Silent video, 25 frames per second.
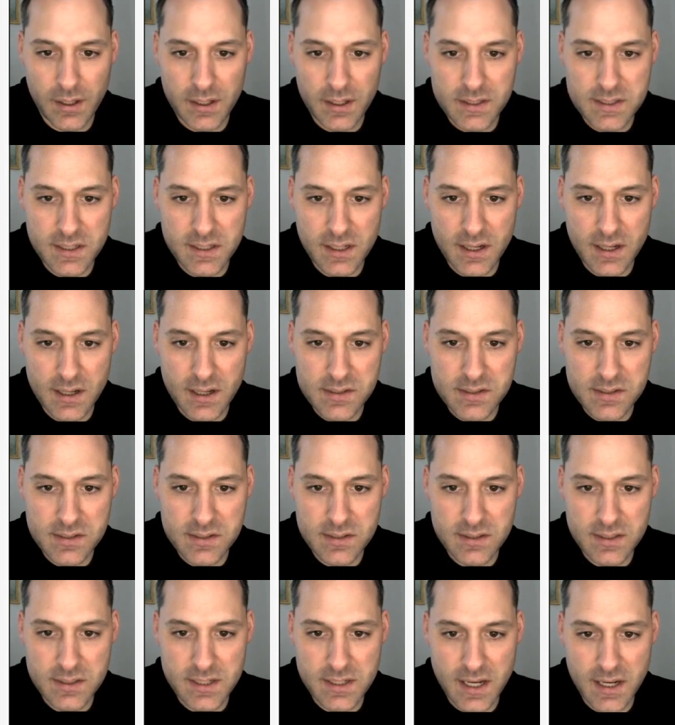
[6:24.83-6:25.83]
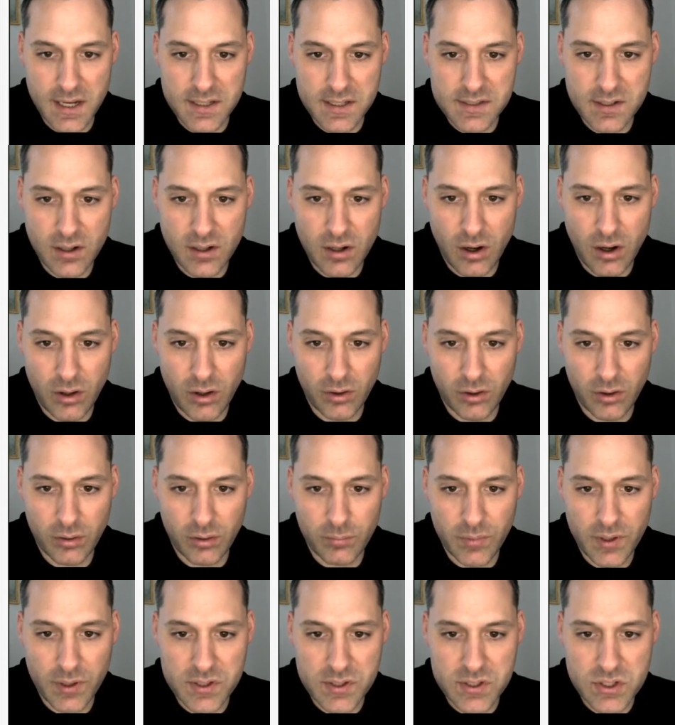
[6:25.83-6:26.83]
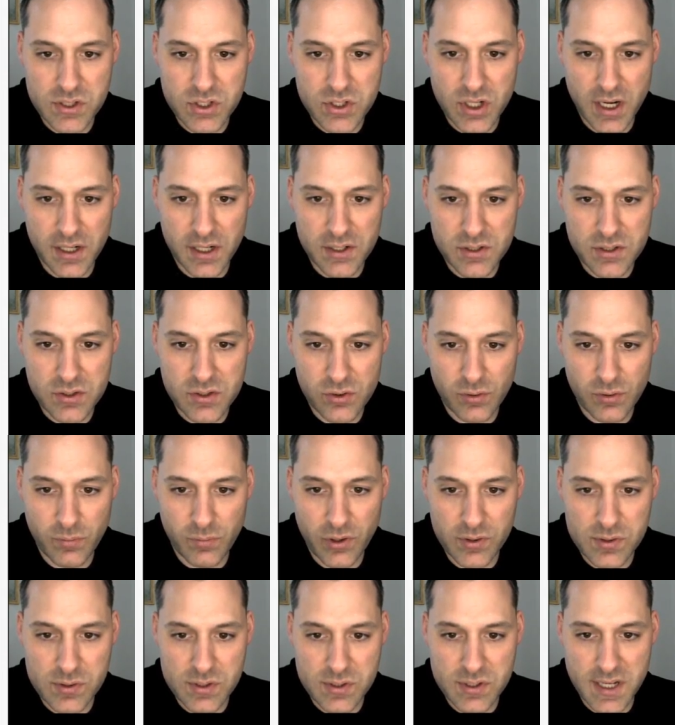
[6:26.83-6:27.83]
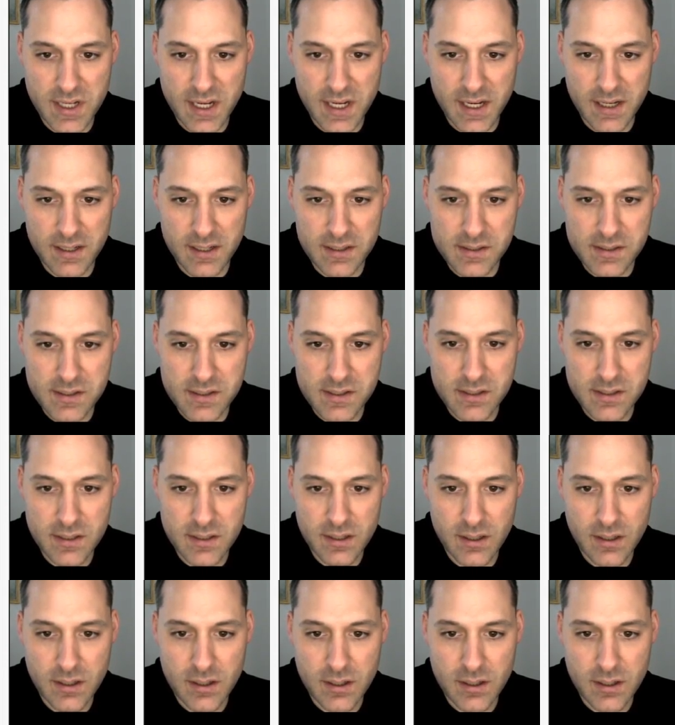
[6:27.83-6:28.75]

ETS days column has changed from those days